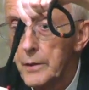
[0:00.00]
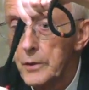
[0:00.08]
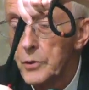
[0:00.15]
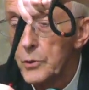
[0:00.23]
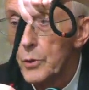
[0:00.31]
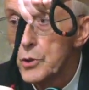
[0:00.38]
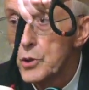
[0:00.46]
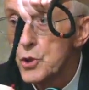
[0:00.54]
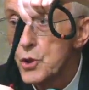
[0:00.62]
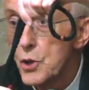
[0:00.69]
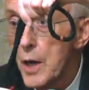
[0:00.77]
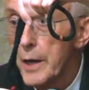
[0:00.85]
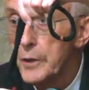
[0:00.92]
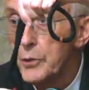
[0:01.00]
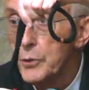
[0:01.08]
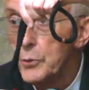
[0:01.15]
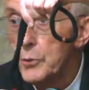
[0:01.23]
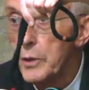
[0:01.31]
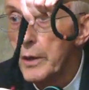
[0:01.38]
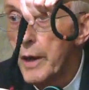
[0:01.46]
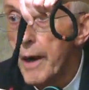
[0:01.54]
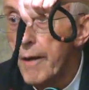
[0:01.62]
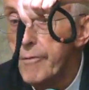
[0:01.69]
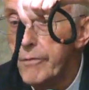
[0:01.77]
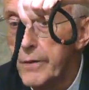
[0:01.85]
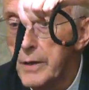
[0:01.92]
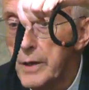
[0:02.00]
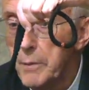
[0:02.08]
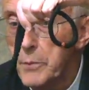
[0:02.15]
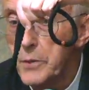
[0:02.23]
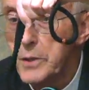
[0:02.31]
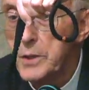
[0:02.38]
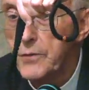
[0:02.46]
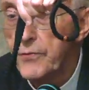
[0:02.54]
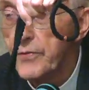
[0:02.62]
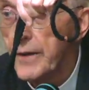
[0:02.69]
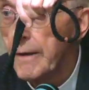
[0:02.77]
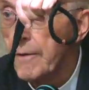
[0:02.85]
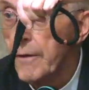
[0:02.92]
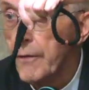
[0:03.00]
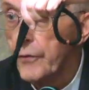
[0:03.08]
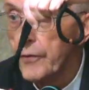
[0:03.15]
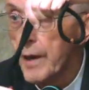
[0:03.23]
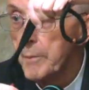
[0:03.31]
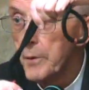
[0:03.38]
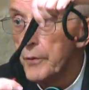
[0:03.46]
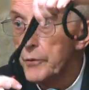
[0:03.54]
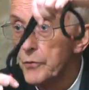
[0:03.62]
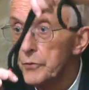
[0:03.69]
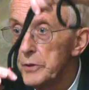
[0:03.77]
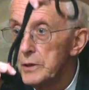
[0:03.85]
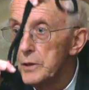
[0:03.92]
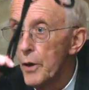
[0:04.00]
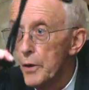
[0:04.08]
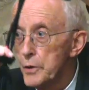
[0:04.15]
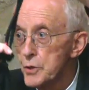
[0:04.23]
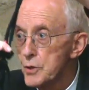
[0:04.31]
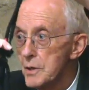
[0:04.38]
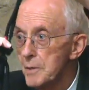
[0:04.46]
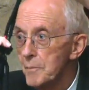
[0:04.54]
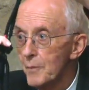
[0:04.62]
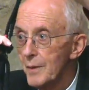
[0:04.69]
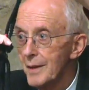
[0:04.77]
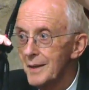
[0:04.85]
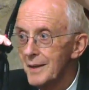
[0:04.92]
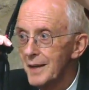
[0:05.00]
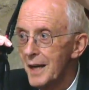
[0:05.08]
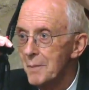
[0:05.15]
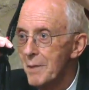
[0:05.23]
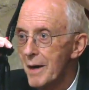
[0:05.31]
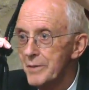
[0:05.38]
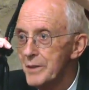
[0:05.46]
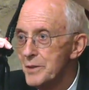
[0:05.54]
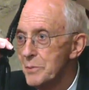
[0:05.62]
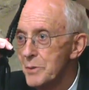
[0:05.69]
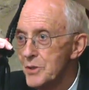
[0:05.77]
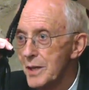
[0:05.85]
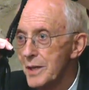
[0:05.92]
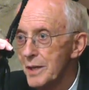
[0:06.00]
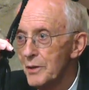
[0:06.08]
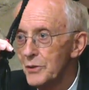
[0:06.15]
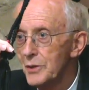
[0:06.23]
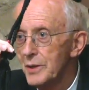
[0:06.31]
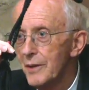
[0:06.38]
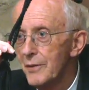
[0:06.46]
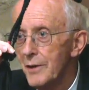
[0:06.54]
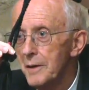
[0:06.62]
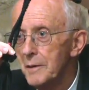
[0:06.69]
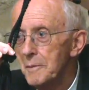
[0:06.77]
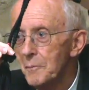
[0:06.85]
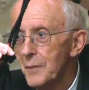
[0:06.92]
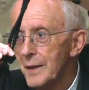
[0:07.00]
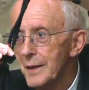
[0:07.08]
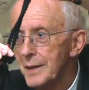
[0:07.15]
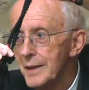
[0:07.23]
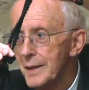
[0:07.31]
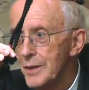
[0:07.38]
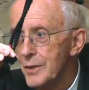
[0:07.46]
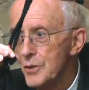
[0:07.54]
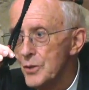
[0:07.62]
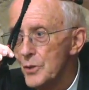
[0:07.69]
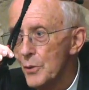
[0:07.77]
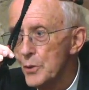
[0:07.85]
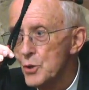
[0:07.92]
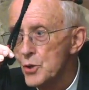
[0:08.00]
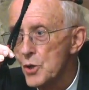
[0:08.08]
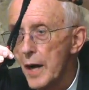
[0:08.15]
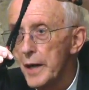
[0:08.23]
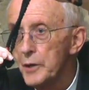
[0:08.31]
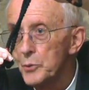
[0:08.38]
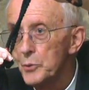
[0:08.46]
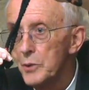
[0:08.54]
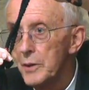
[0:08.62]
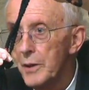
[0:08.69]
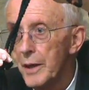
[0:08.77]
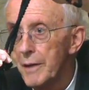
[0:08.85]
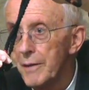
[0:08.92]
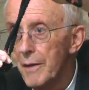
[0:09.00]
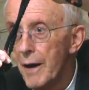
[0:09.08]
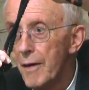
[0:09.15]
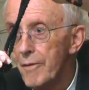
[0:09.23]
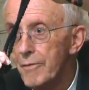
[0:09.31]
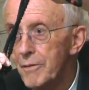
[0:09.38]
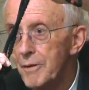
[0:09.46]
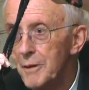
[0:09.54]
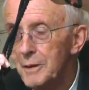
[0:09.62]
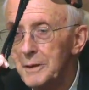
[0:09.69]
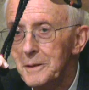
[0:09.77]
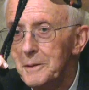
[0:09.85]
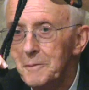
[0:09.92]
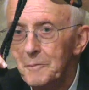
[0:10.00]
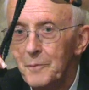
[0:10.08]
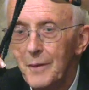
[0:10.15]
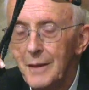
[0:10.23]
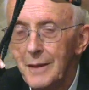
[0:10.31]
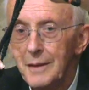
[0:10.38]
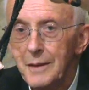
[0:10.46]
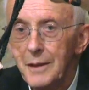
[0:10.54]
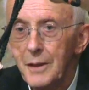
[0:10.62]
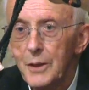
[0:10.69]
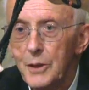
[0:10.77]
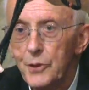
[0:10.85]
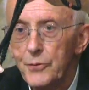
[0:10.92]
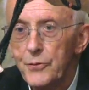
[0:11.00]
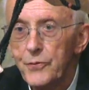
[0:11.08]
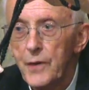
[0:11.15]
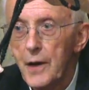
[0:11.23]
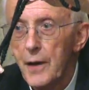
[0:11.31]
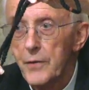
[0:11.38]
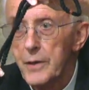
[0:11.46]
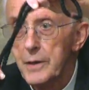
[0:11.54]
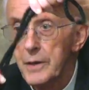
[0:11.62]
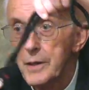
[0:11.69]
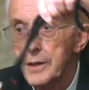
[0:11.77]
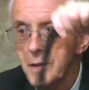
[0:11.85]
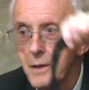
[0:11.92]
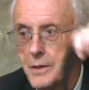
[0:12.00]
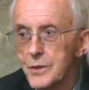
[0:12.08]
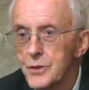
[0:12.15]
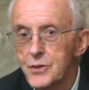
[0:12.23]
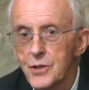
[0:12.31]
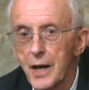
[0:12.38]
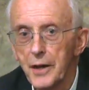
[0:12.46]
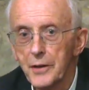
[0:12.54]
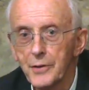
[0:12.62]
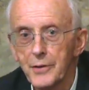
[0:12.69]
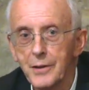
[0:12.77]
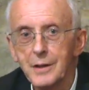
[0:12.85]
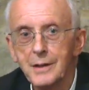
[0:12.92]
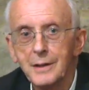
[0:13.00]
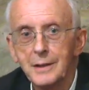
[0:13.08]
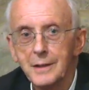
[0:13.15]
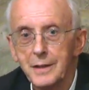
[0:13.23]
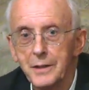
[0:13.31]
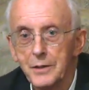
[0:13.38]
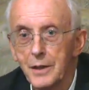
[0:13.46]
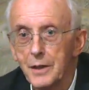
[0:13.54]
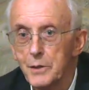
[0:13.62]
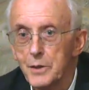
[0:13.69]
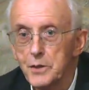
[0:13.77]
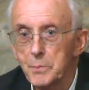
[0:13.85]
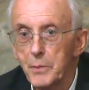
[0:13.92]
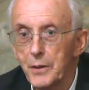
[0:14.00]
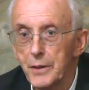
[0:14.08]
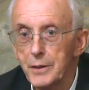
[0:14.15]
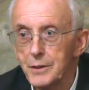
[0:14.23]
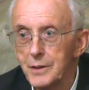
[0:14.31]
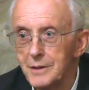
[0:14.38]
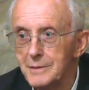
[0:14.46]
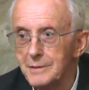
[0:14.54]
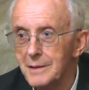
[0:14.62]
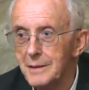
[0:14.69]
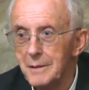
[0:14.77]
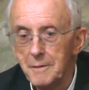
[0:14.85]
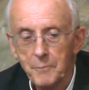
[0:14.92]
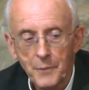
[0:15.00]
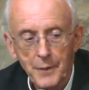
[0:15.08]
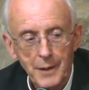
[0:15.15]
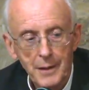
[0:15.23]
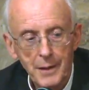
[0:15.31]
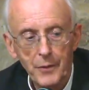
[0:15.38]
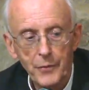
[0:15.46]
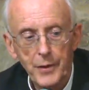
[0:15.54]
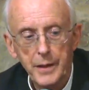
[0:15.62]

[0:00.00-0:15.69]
your triune love. And he put his finger and thumb on three knots above it, which are held together. Into your triune love, O Father, Son, and Holy Spirit. And